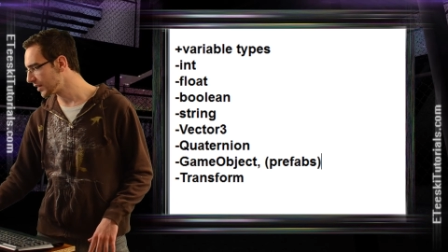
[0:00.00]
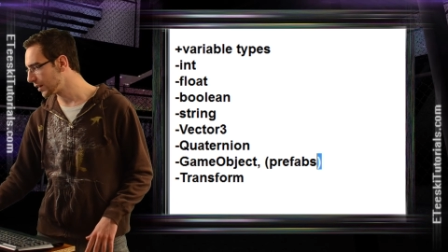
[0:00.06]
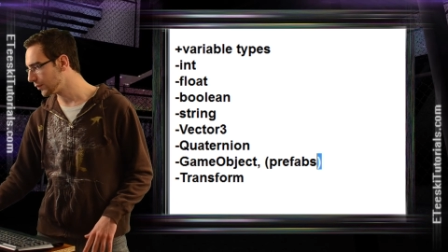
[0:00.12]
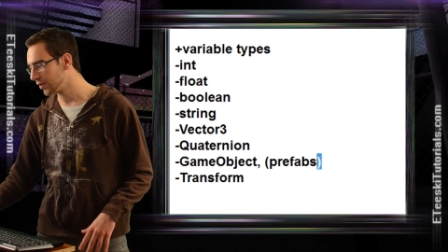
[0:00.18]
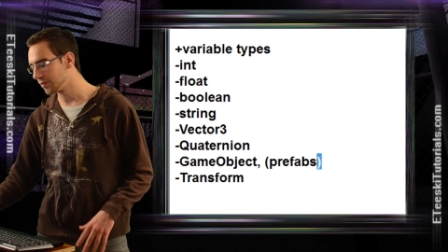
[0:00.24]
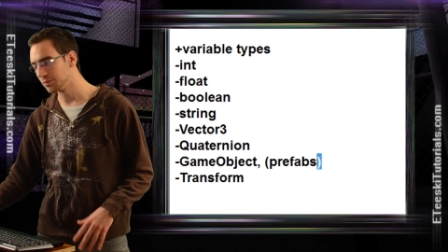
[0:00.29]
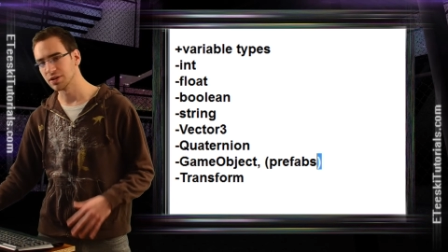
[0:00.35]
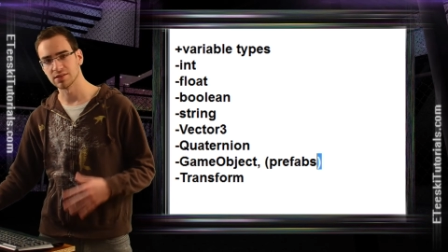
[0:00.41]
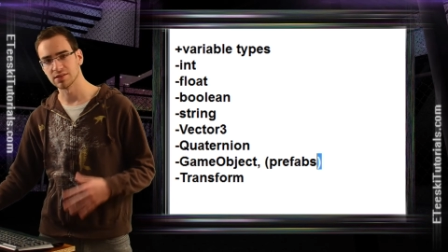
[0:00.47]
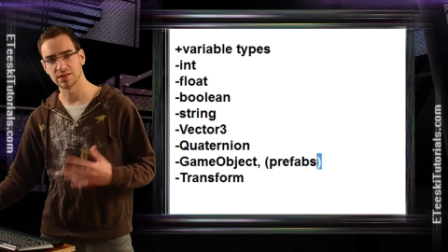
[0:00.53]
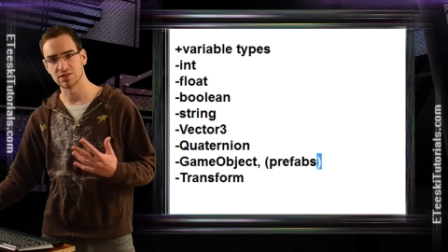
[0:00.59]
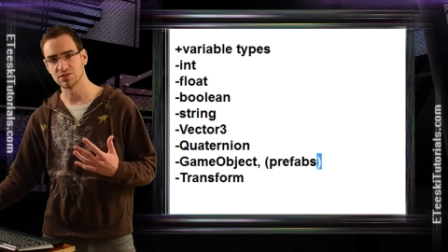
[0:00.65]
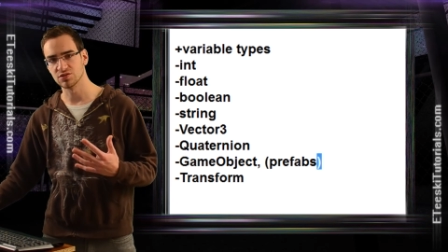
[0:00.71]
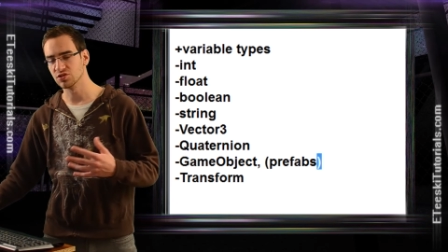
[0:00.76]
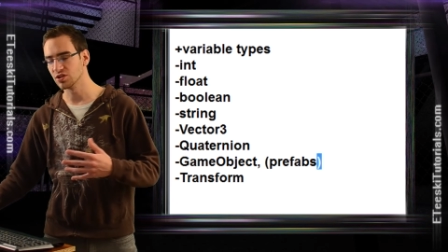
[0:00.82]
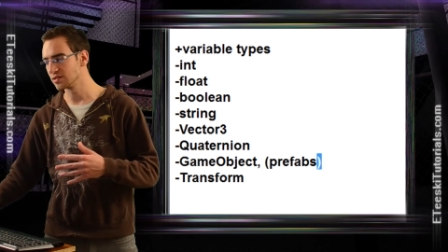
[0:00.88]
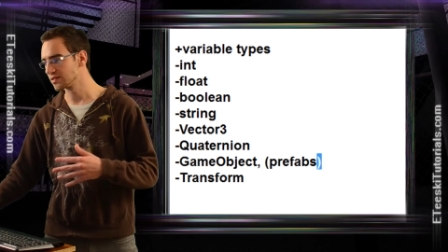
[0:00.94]
that one because
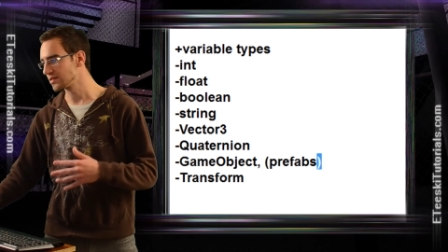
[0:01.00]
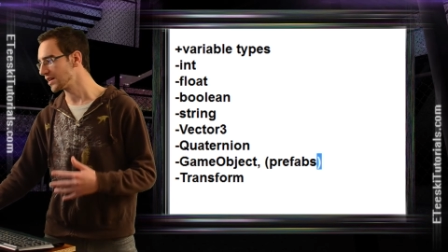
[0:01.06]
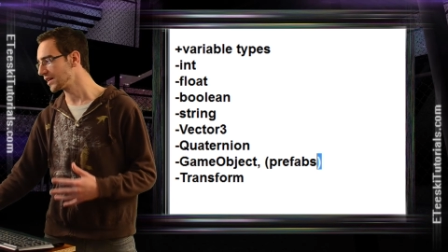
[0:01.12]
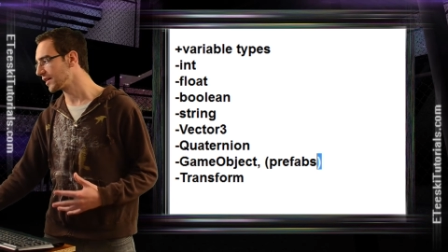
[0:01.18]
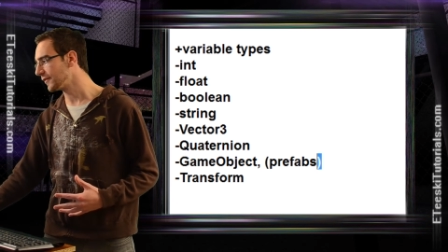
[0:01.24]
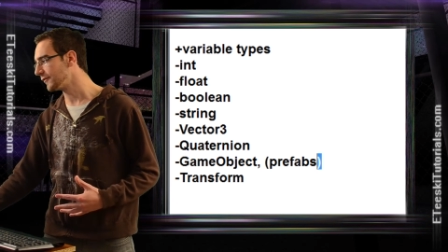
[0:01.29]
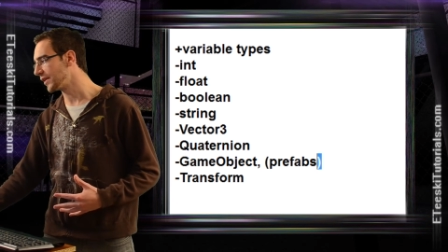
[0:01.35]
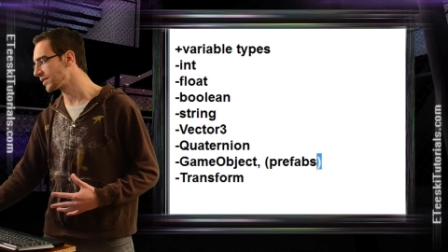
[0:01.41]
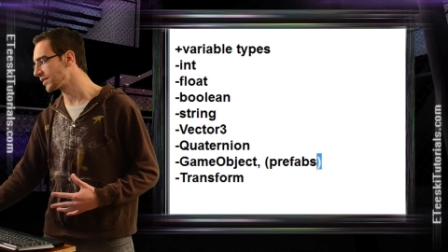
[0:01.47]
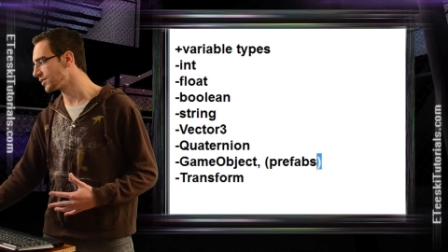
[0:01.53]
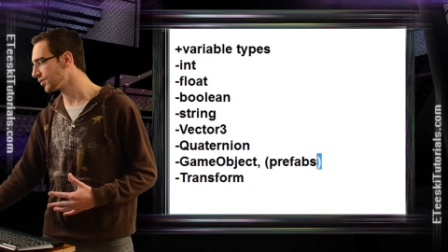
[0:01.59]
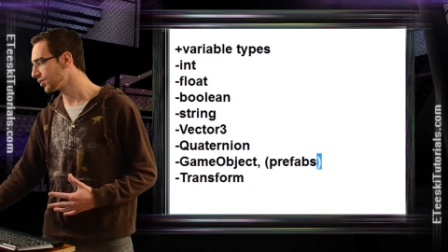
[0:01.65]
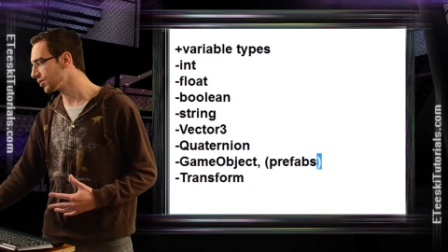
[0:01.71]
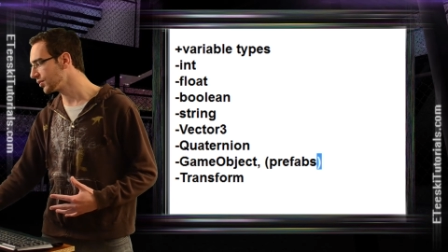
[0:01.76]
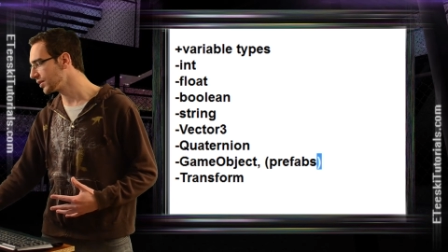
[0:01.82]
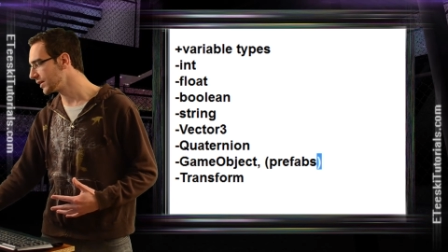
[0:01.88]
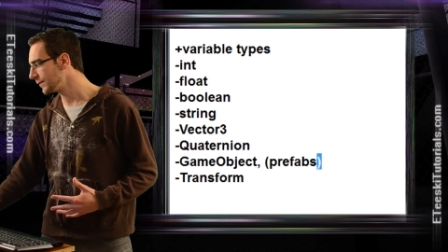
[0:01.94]
it's just like a vector
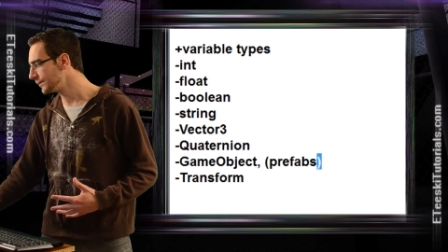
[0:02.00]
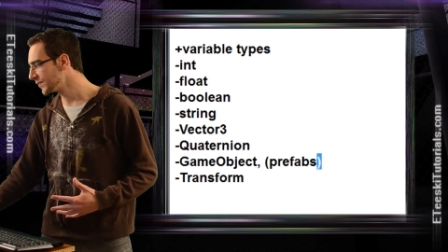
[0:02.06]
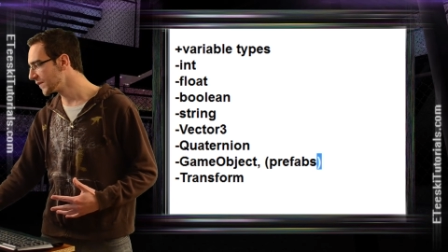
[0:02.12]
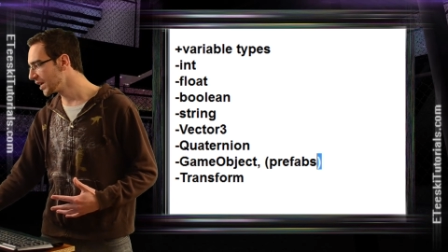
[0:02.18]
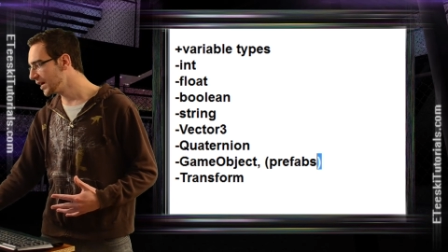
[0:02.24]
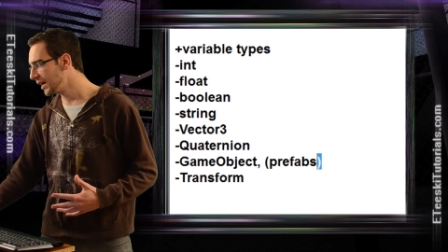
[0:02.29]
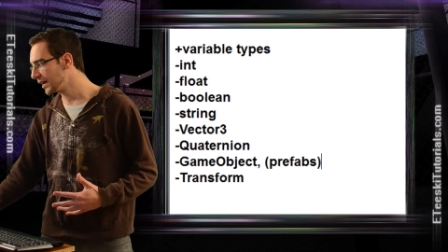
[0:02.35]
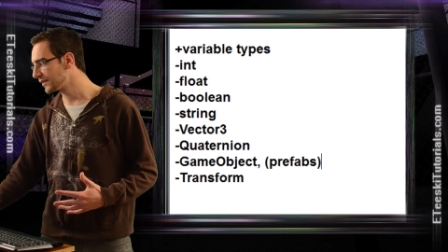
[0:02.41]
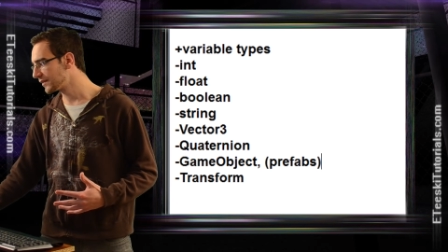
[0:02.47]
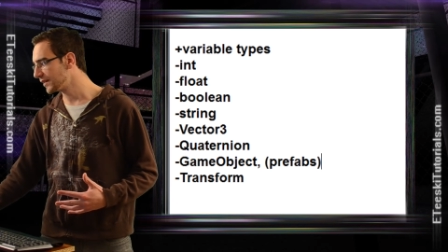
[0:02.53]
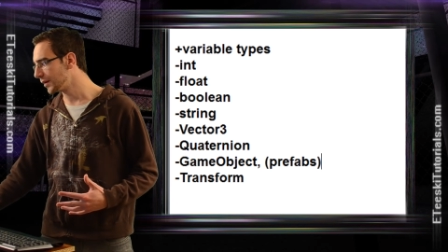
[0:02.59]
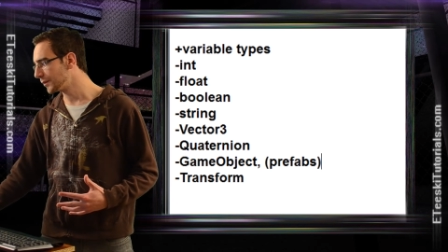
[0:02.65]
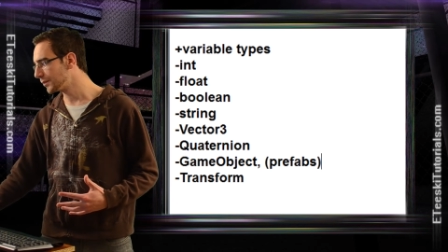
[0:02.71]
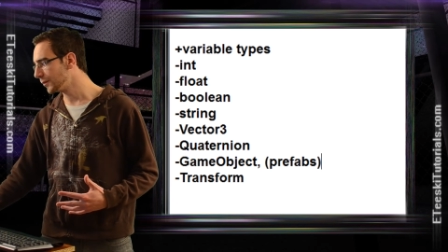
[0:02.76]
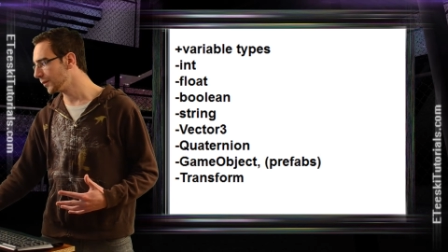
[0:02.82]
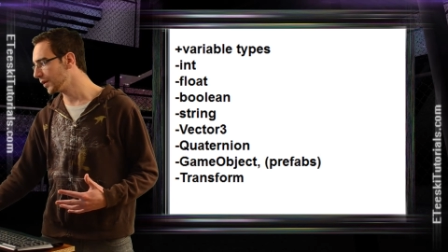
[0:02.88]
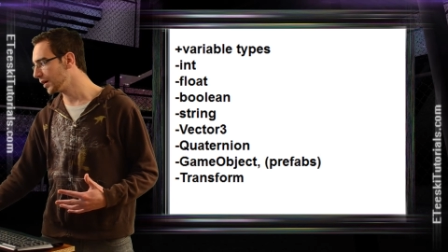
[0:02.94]
3,
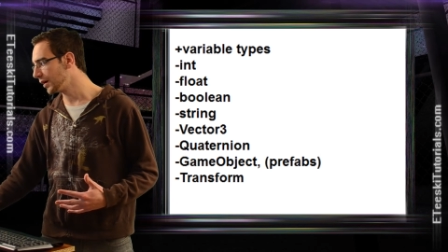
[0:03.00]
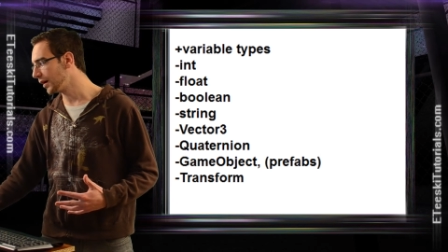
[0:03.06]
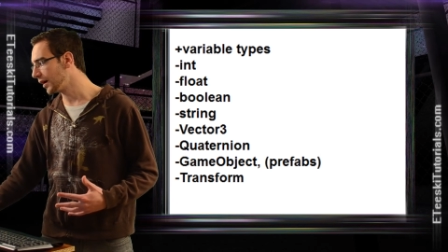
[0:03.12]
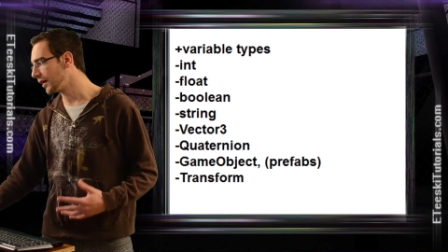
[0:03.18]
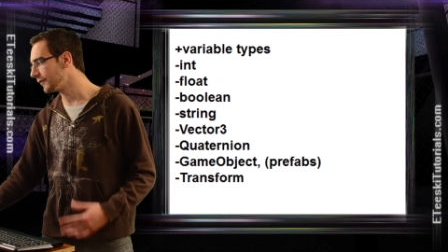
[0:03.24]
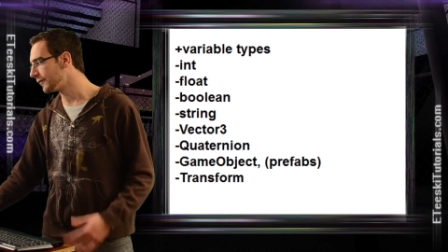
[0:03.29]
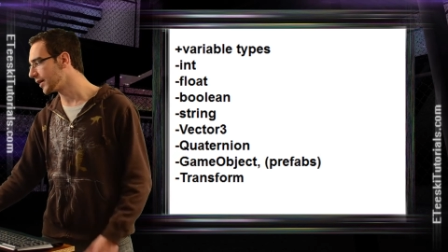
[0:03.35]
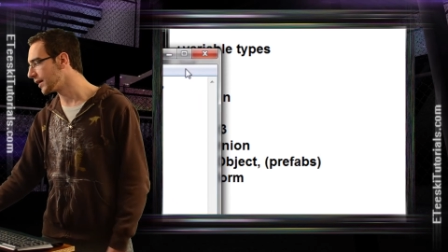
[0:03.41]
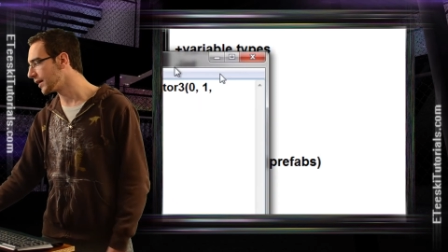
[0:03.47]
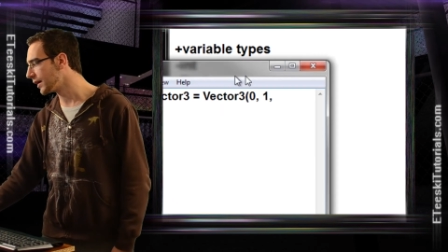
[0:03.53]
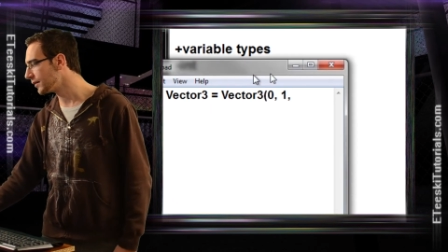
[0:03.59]
except, well, all right, fine.